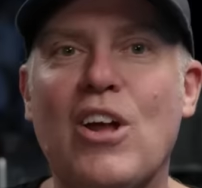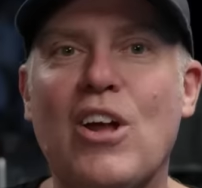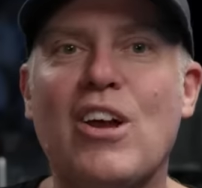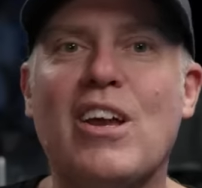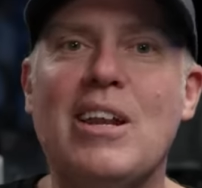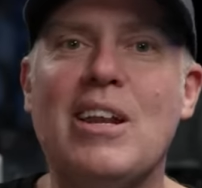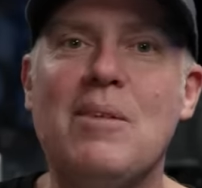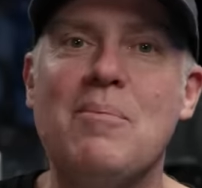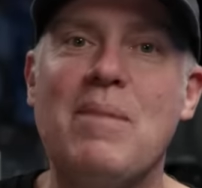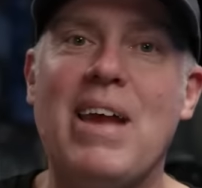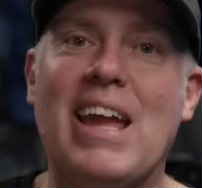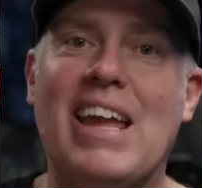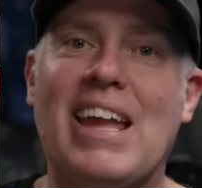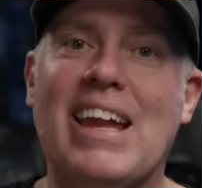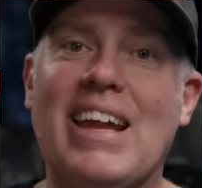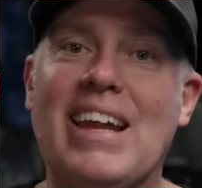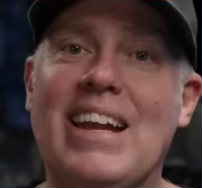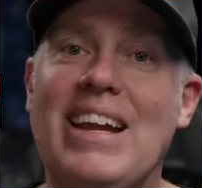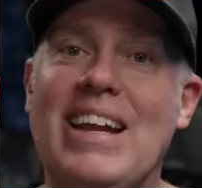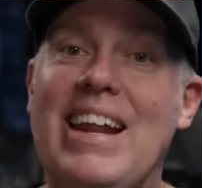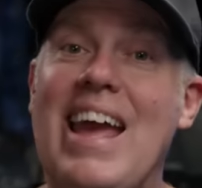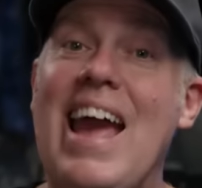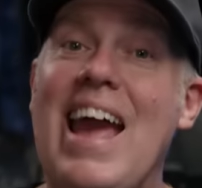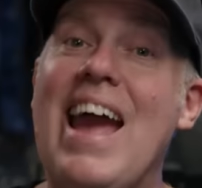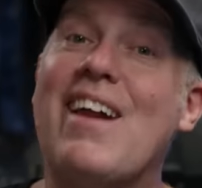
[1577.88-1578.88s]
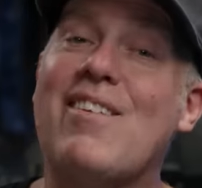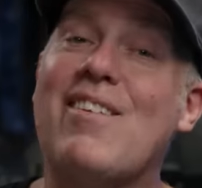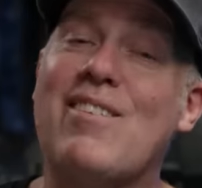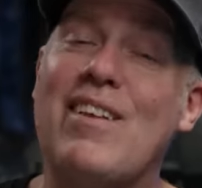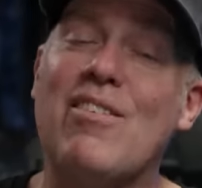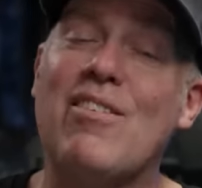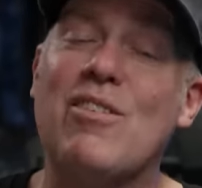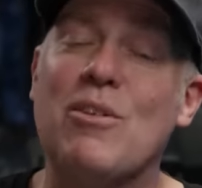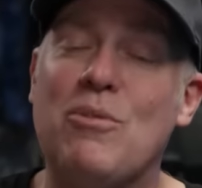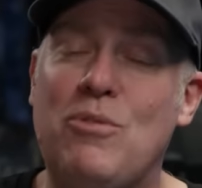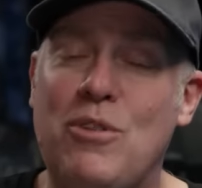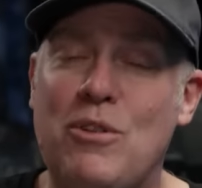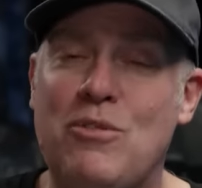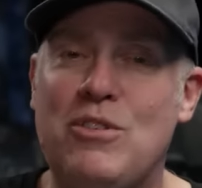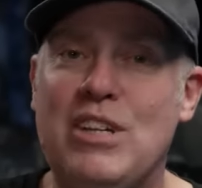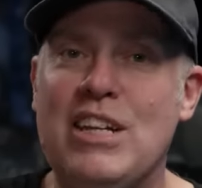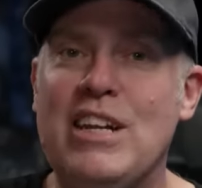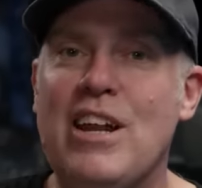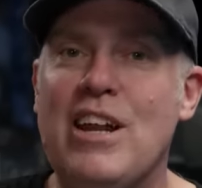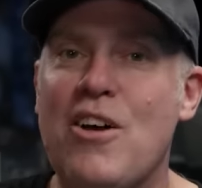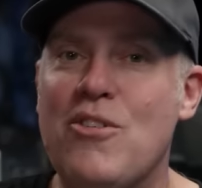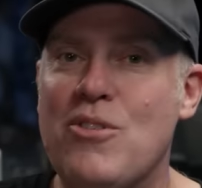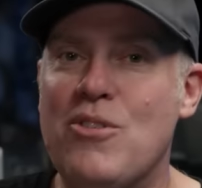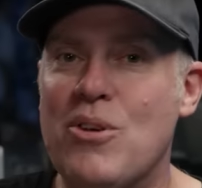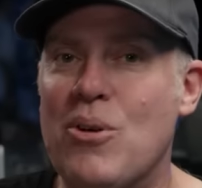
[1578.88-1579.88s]
looking at making in excess of
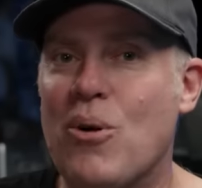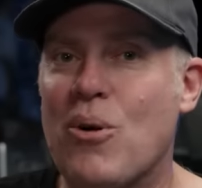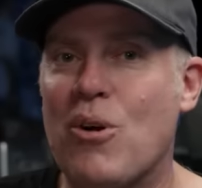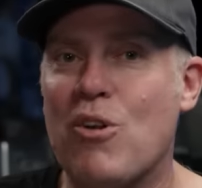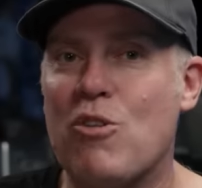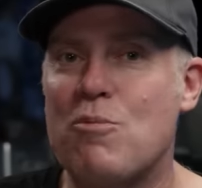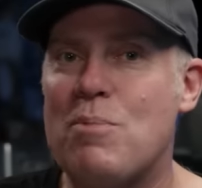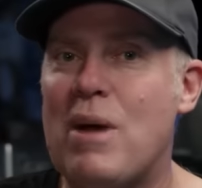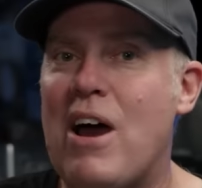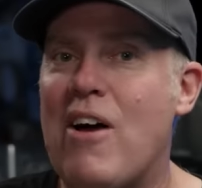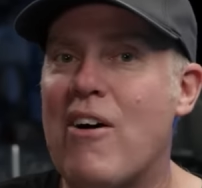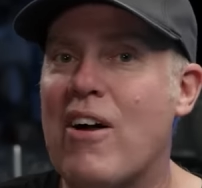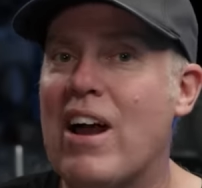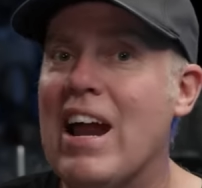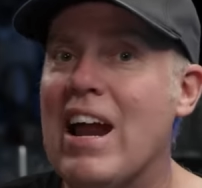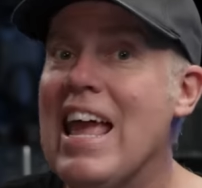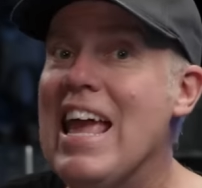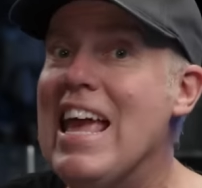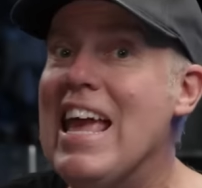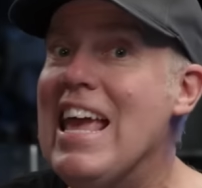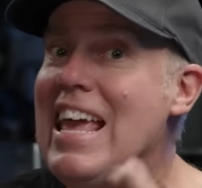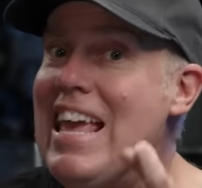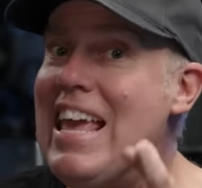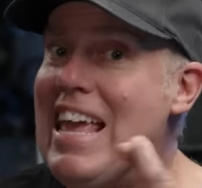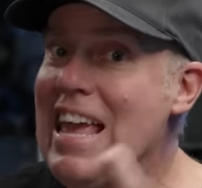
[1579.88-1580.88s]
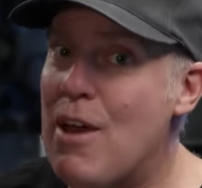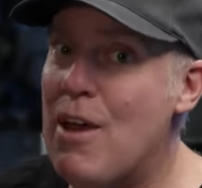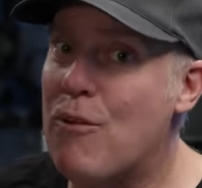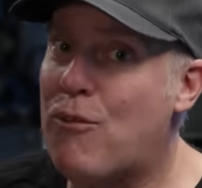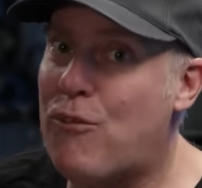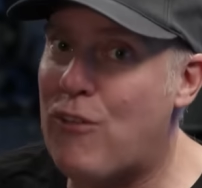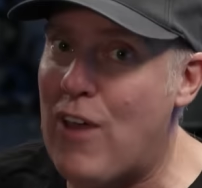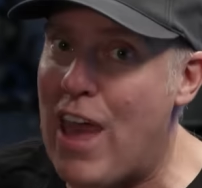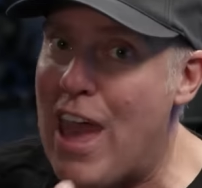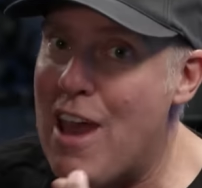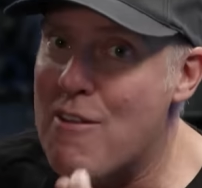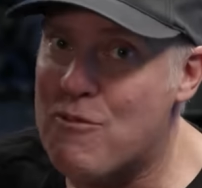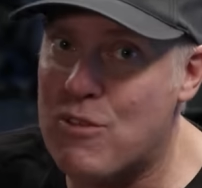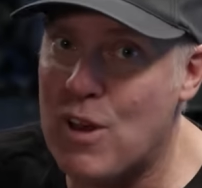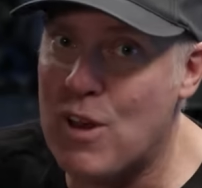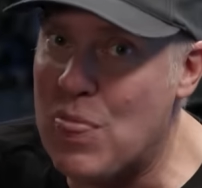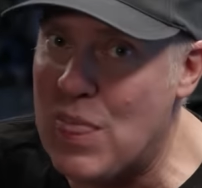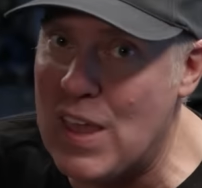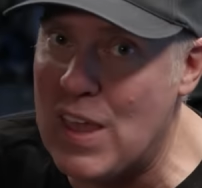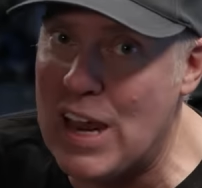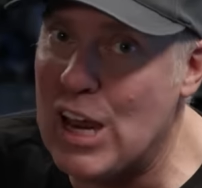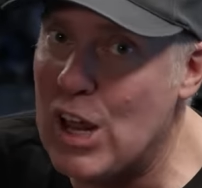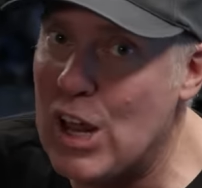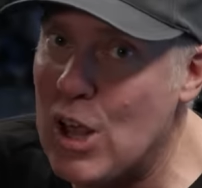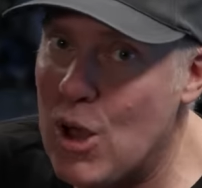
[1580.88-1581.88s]
1,500 horsepower if
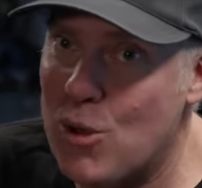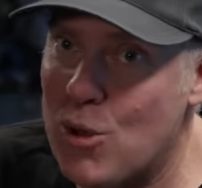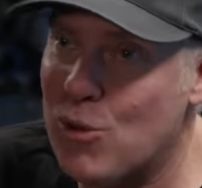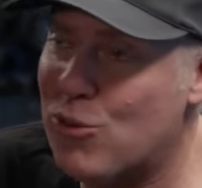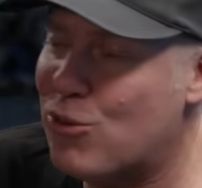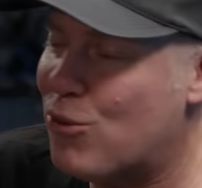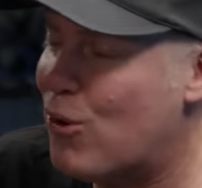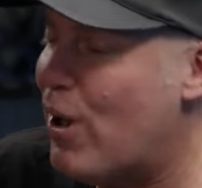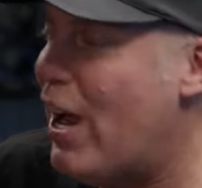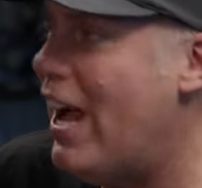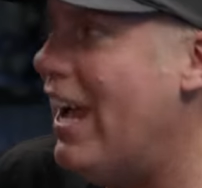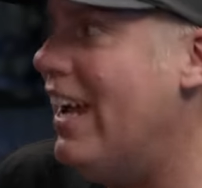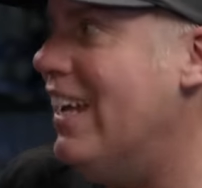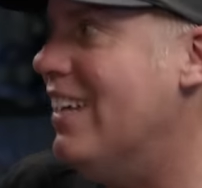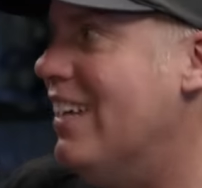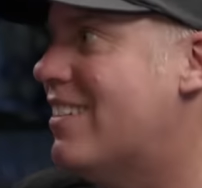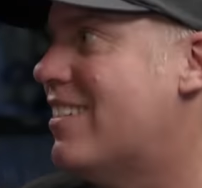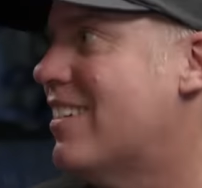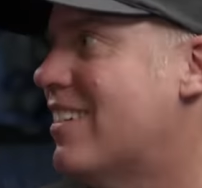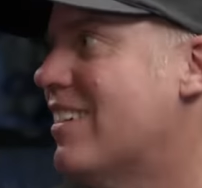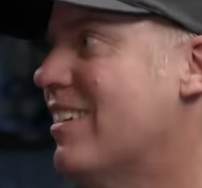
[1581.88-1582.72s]
everything goes right.